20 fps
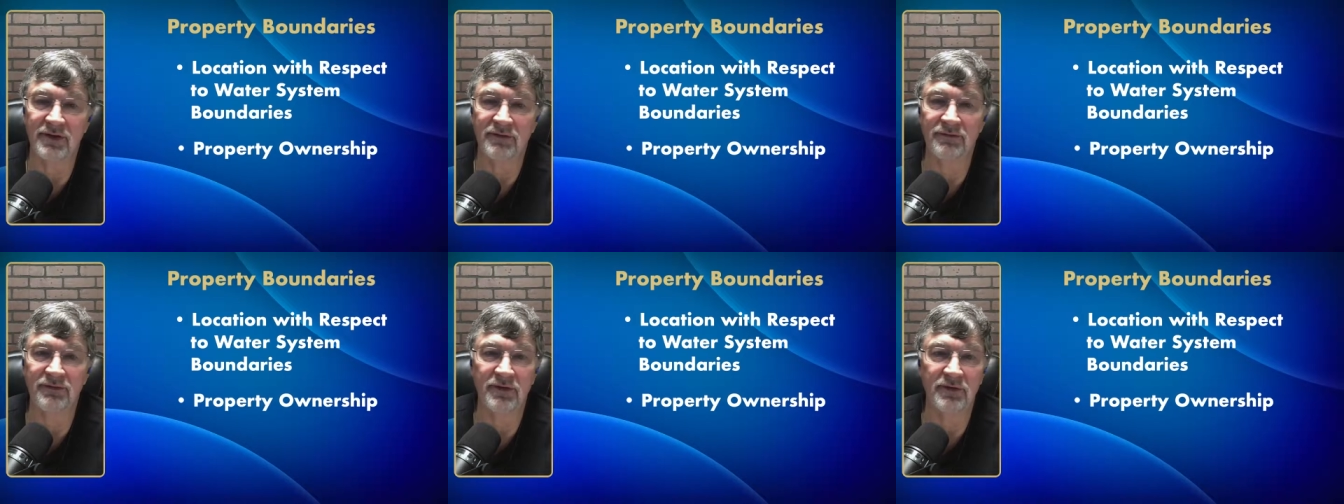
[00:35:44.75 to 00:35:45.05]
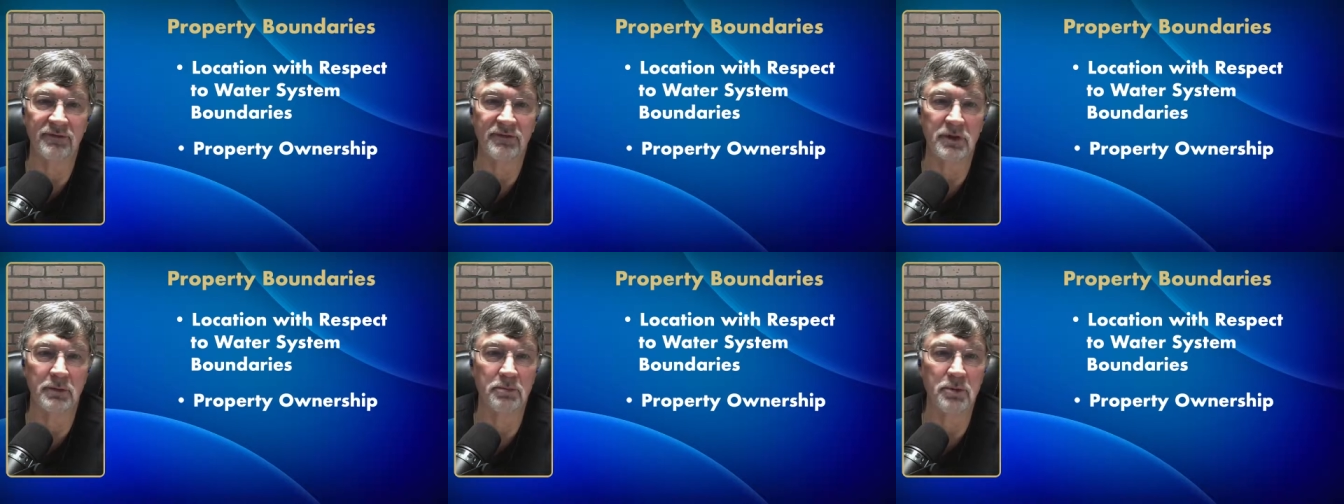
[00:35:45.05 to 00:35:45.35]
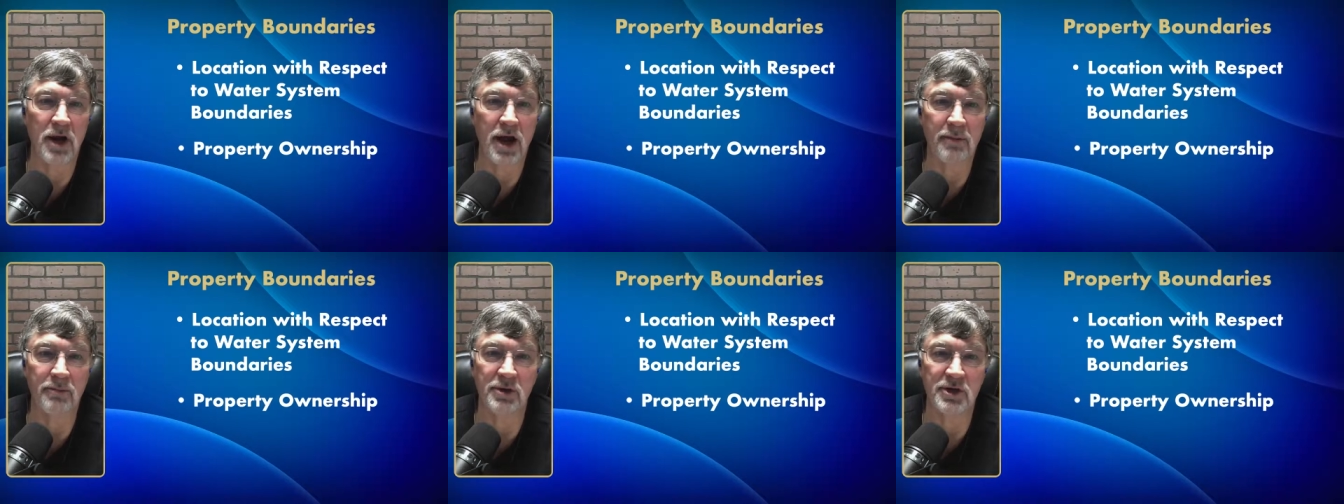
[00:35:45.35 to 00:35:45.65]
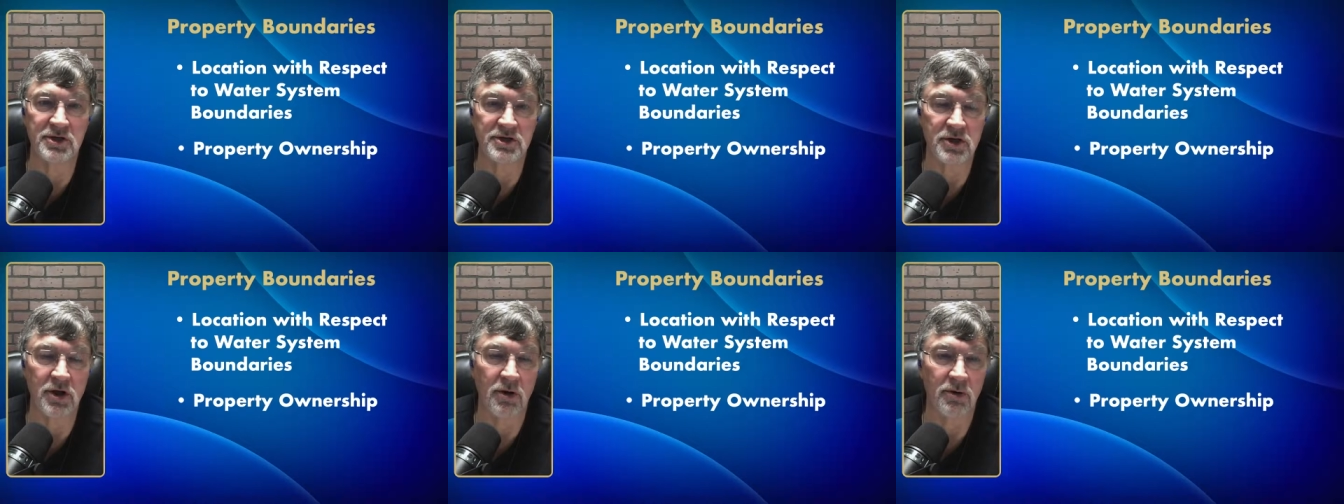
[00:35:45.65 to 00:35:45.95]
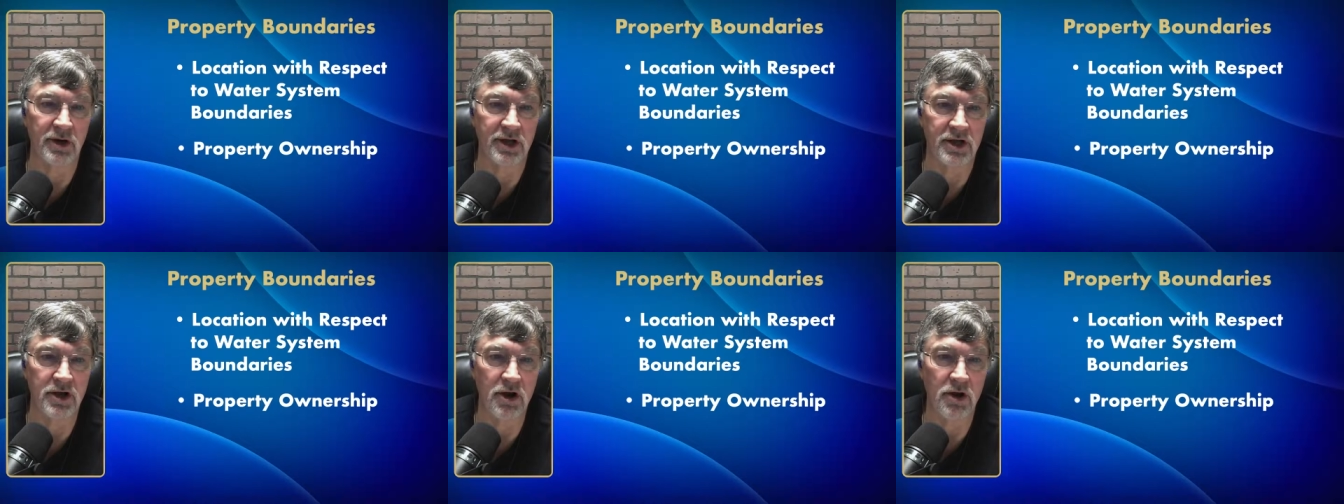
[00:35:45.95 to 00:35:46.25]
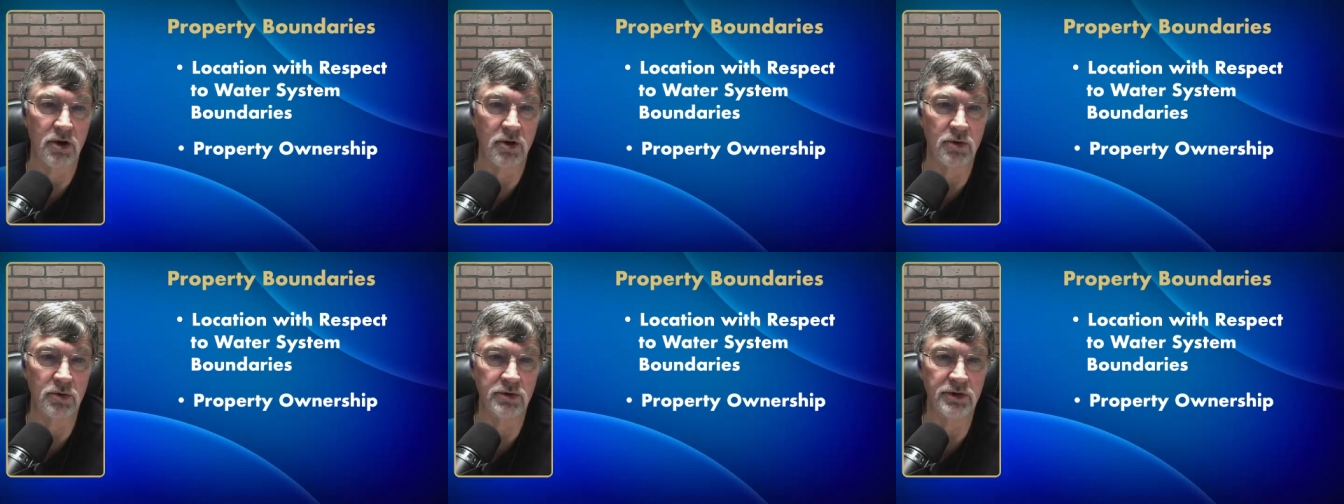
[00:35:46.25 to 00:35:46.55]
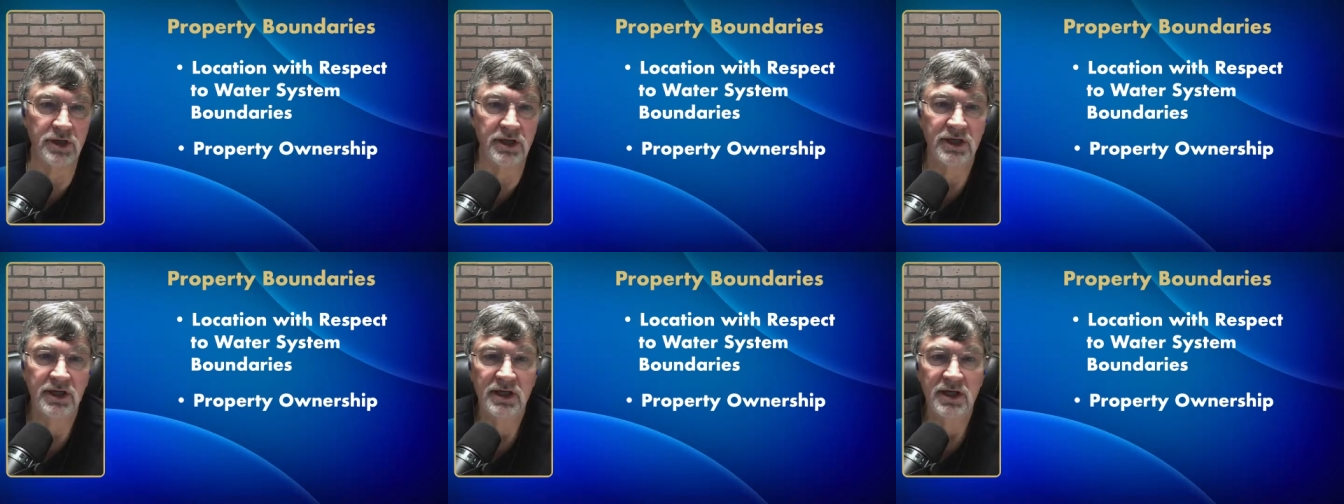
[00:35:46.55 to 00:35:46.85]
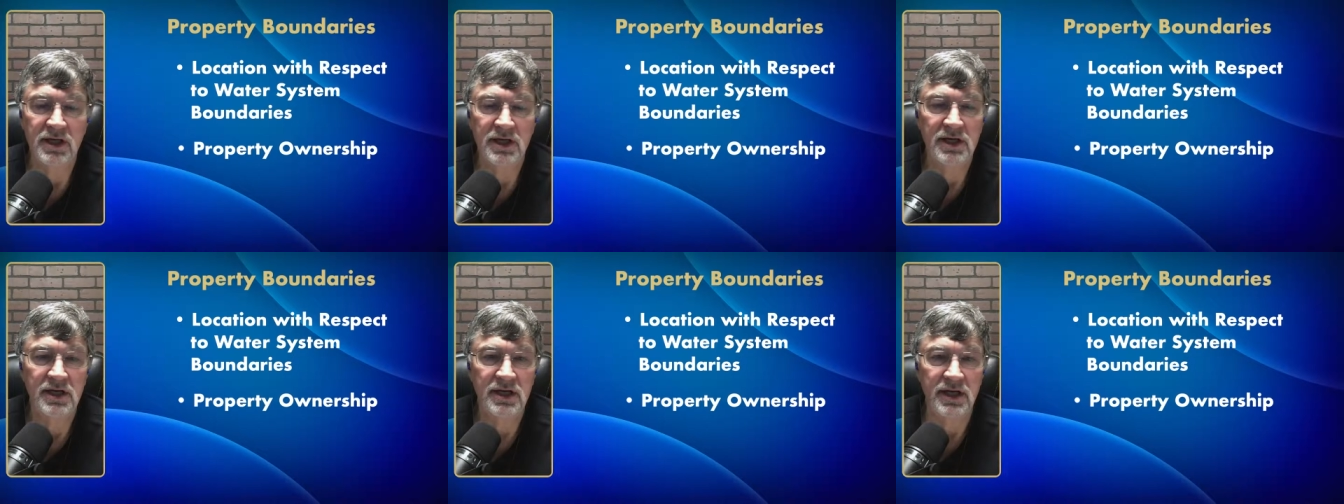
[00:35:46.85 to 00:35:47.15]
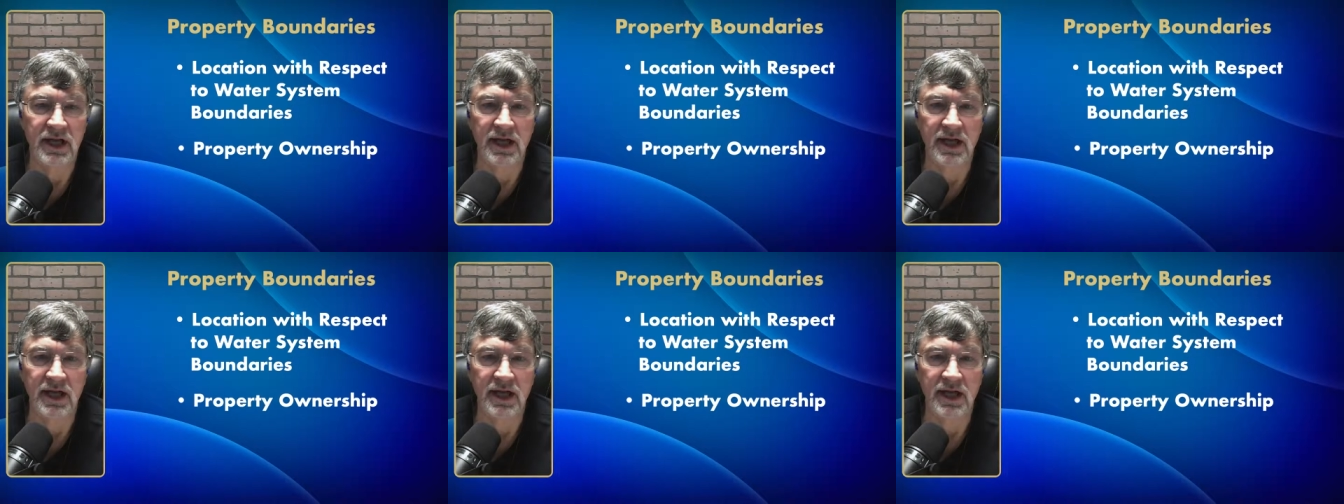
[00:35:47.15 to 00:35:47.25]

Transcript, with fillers: if the property is already owned,